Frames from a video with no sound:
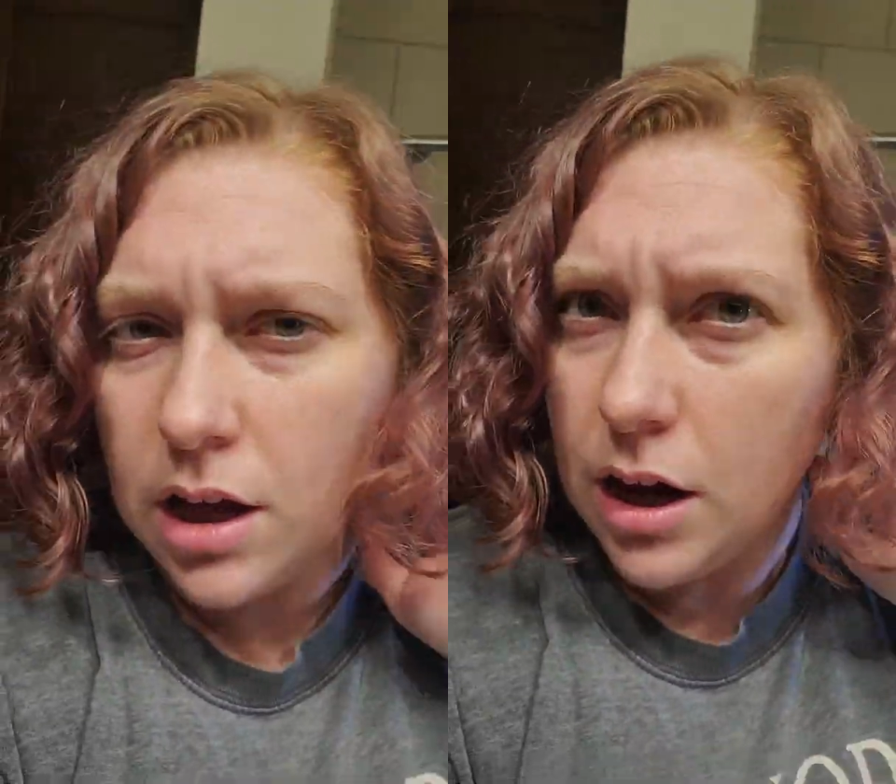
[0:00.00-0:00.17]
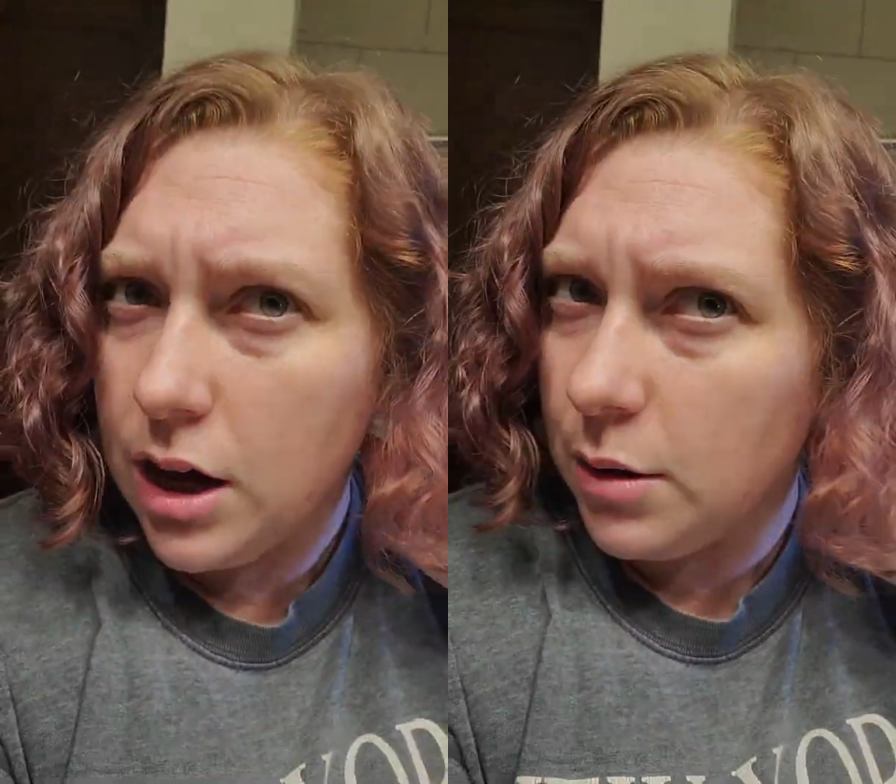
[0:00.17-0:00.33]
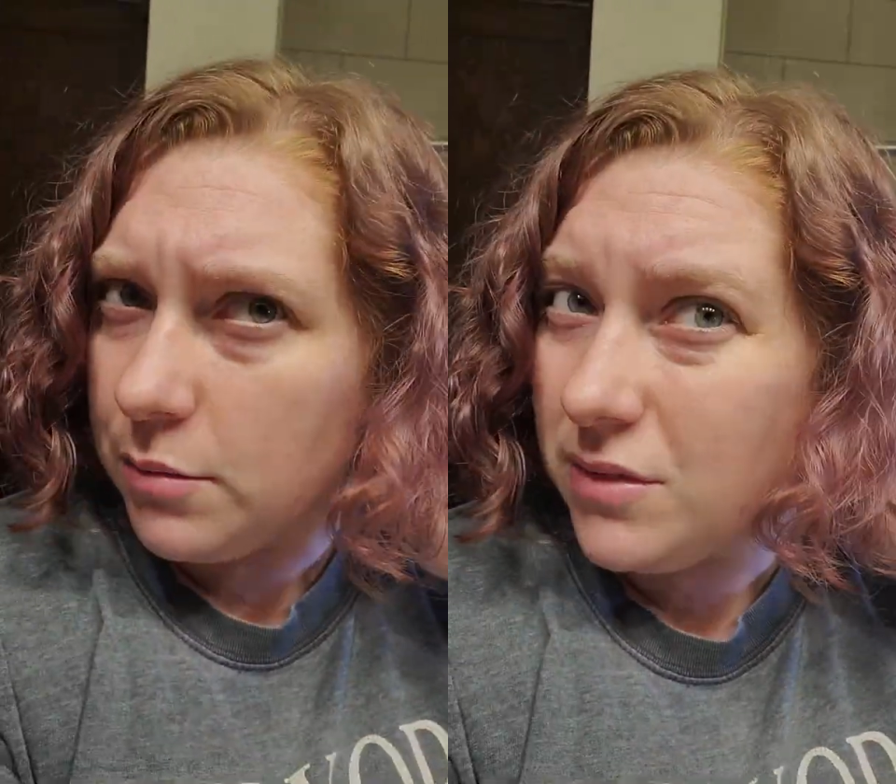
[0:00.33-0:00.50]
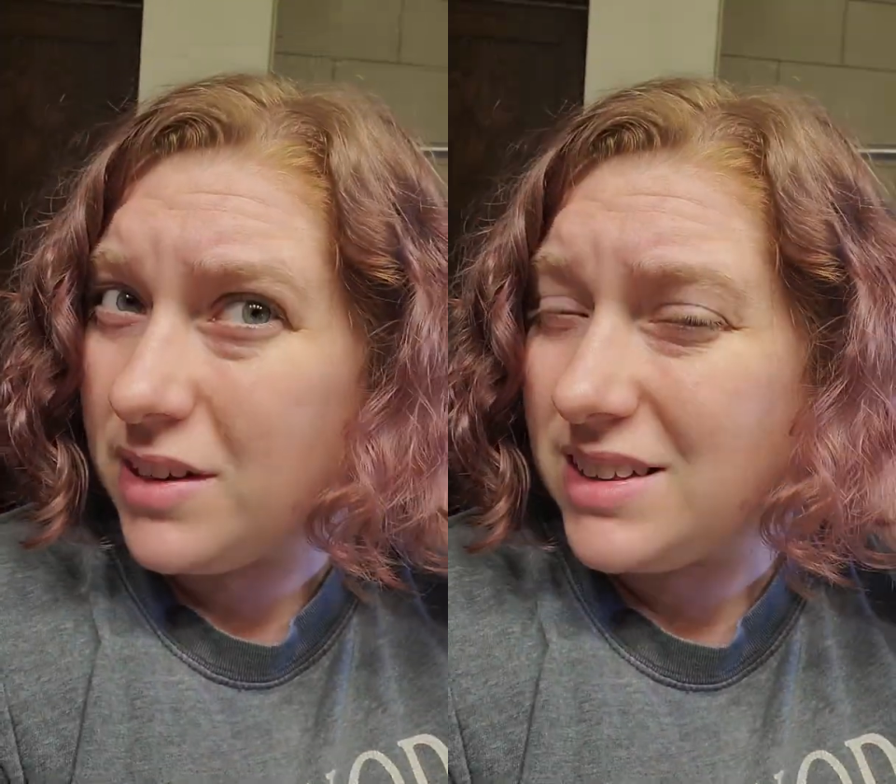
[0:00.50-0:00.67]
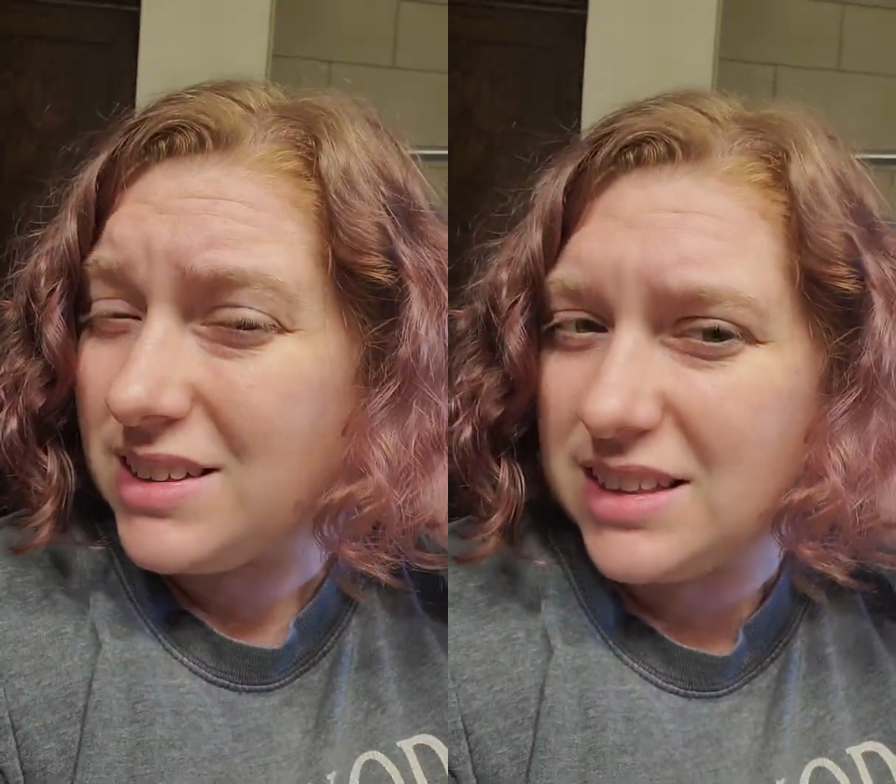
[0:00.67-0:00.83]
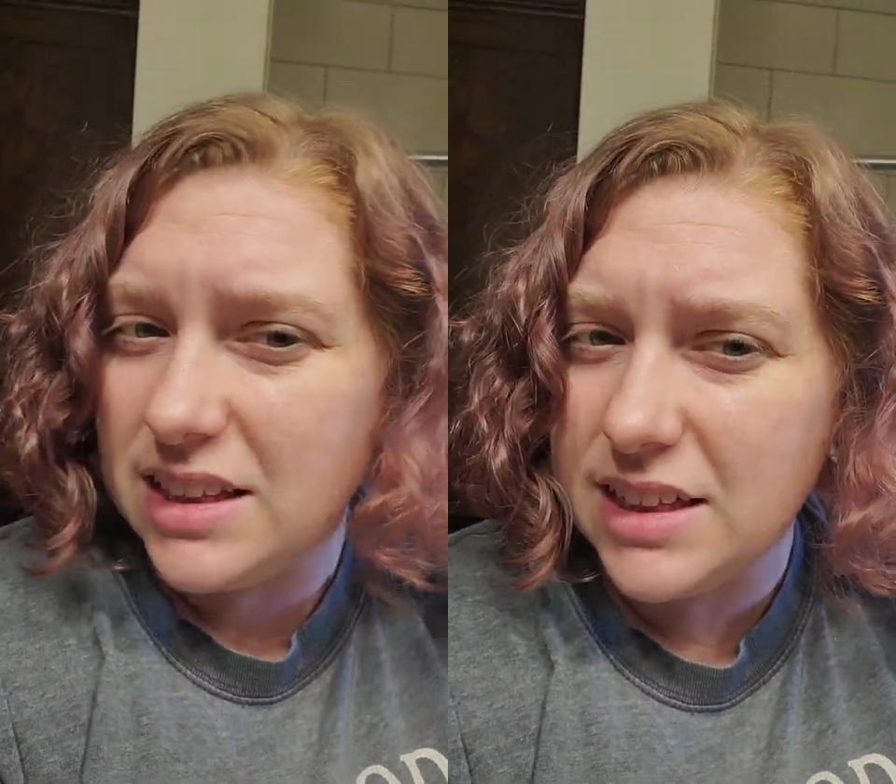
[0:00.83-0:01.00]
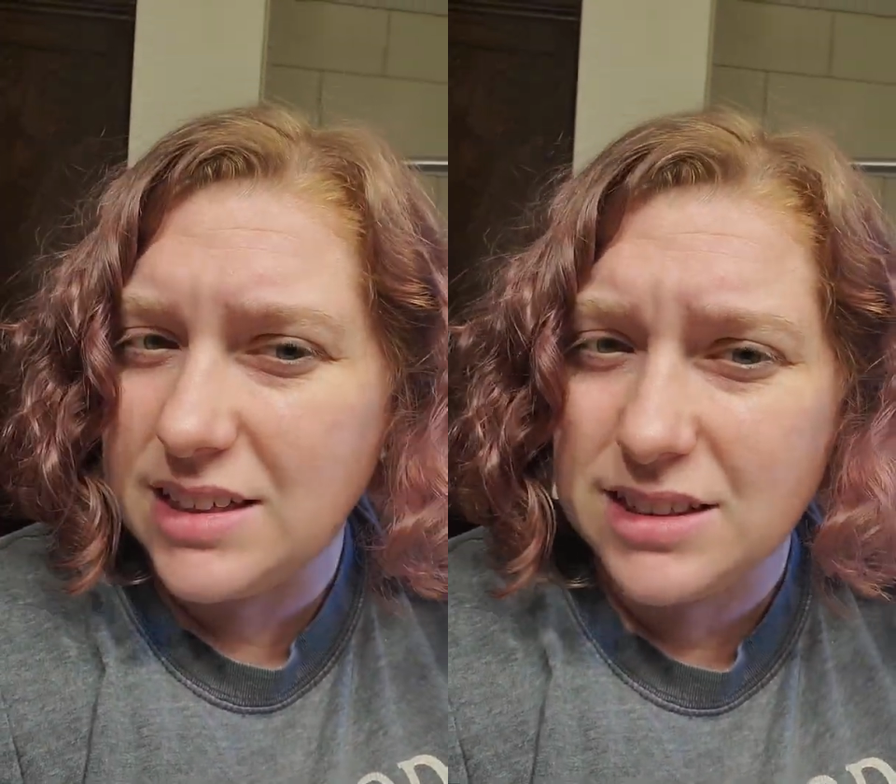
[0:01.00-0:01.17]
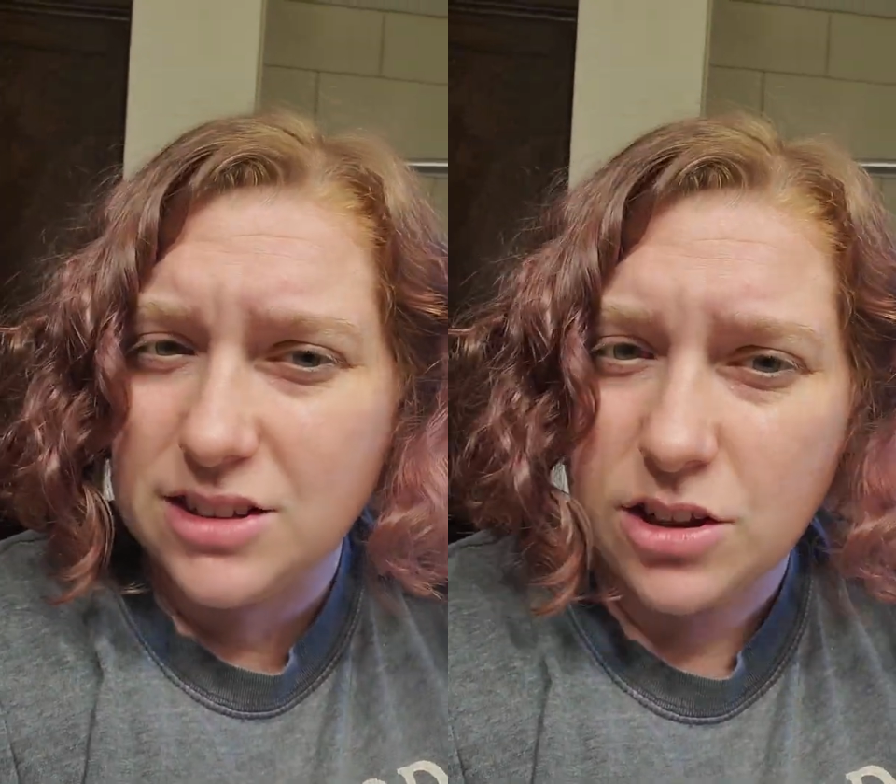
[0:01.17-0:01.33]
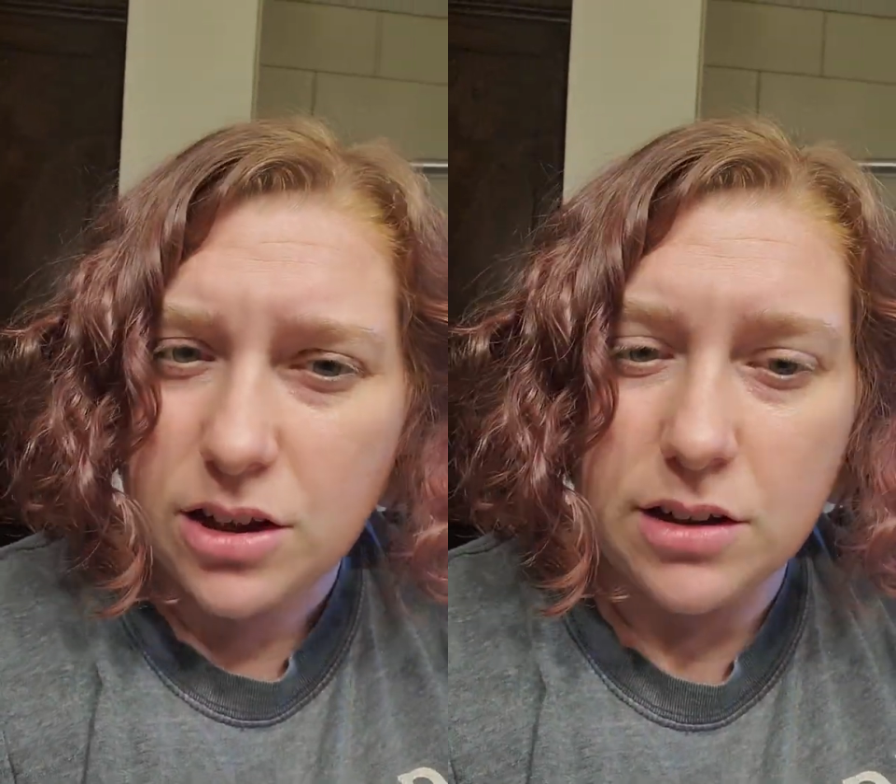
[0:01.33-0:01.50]
It does
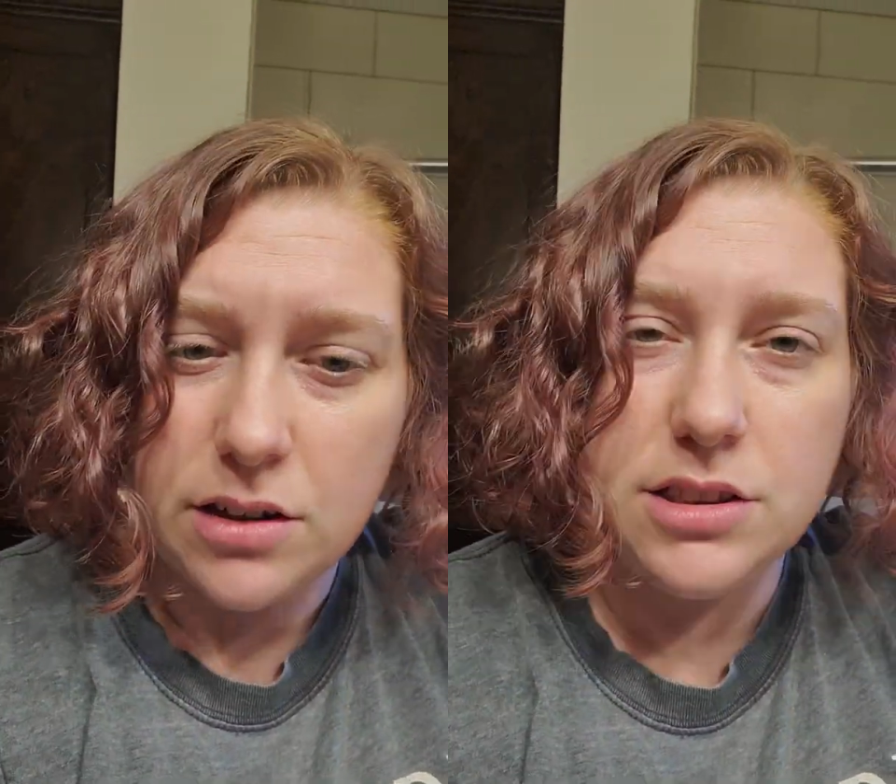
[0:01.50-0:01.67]
look a little